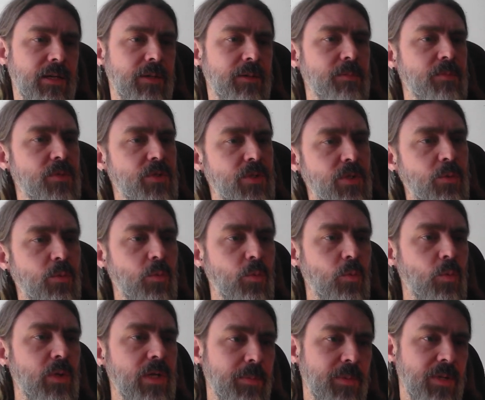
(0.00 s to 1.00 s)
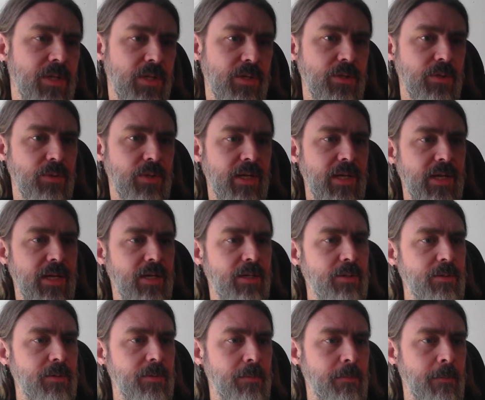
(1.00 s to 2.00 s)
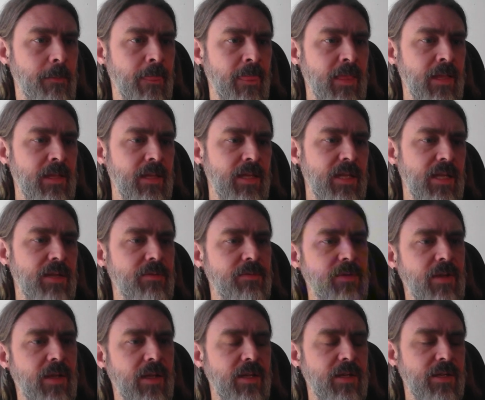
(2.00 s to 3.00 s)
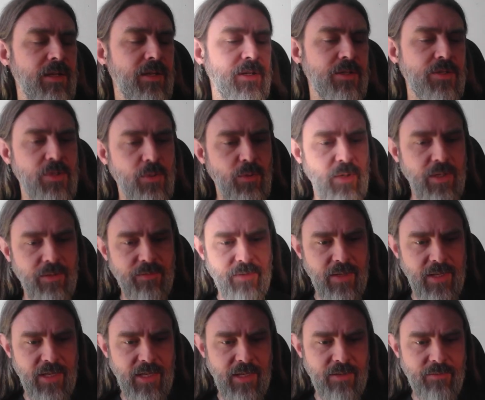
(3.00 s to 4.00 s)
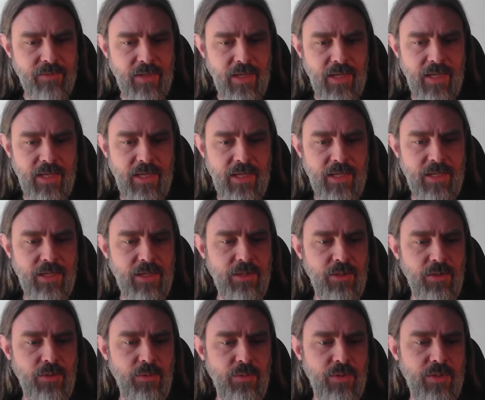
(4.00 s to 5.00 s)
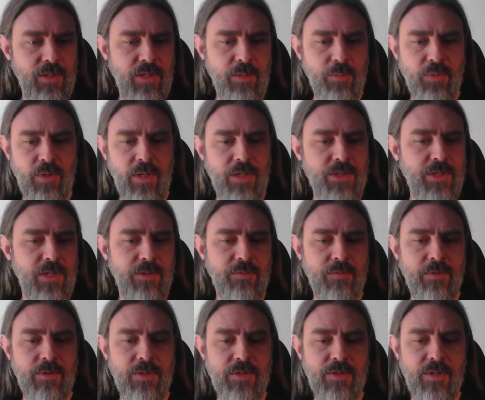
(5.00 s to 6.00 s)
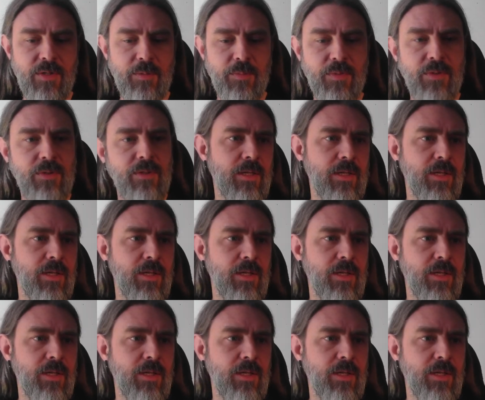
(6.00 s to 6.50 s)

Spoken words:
So what I'm going to do now, if I have a Unity project, for example,